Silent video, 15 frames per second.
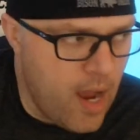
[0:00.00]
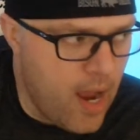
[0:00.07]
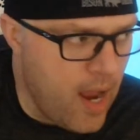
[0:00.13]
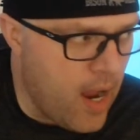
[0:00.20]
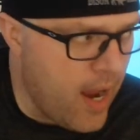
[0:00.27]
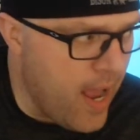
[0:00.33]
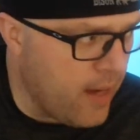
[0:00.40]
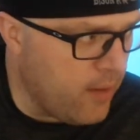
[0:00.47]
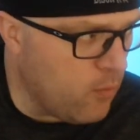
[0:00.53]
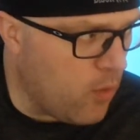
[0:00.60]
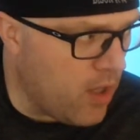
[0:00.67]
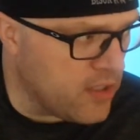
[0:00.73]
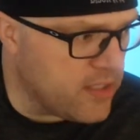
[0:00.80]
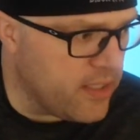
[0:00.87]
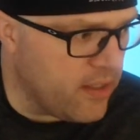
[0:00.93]
hadn't
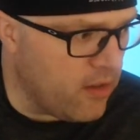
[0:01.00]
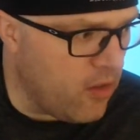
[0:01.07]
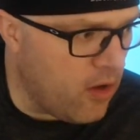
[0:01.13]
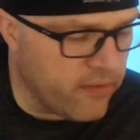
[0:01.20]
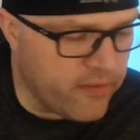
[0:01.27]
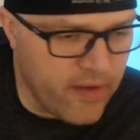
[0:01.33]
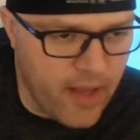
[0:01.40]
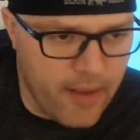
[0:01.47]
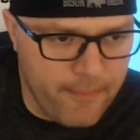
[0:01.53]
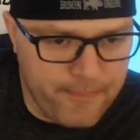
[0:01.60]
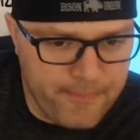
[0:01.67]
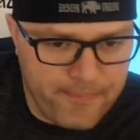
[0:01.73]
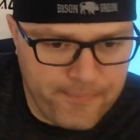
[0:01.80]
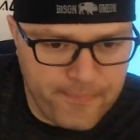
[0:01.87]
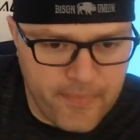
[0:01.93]
watched it in a long
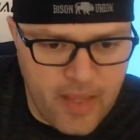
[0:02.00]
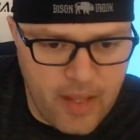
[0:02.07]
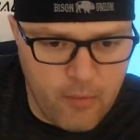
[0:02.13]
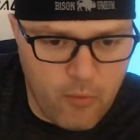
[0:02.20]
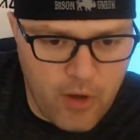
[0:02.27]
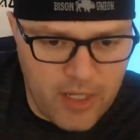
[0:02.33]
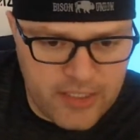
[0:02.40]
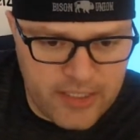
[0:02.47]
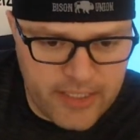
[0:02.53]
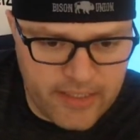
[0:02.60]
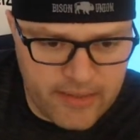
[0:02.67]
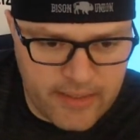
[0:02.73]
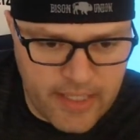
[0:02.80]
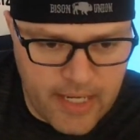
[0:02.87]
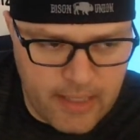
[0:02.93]
time, and then watched
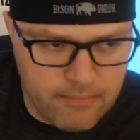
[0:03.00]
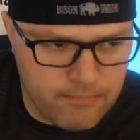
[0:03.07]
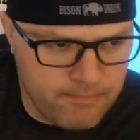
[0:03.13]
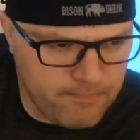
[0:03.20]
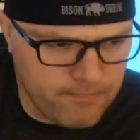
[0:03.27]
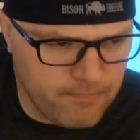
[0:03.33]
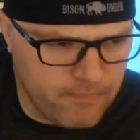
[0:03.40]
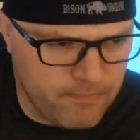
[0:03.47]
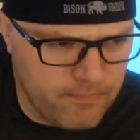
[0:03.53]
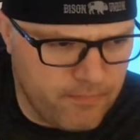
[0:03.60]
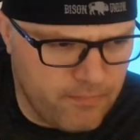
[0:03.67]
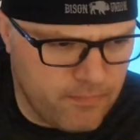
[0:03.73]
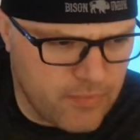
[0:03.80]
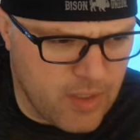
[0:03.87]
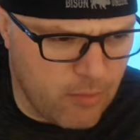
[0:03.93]
it
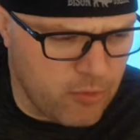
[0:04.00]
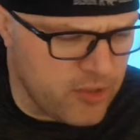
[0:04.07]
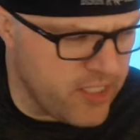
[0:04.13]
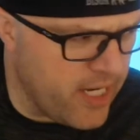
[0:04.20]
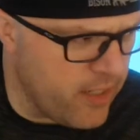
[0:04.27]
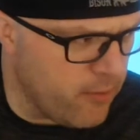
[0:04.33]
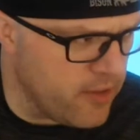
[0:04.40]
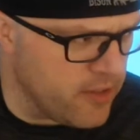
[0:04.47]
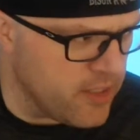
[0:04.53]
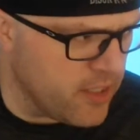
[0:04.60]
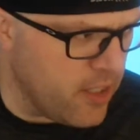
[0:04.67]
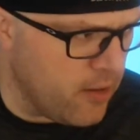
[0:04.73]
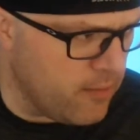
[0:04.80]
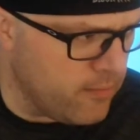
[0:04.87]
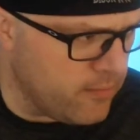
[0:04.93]
a couple Januaries
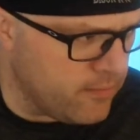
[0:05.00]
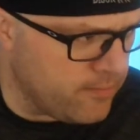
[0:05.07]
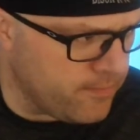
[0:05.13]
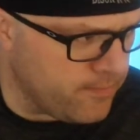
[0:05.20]
ago.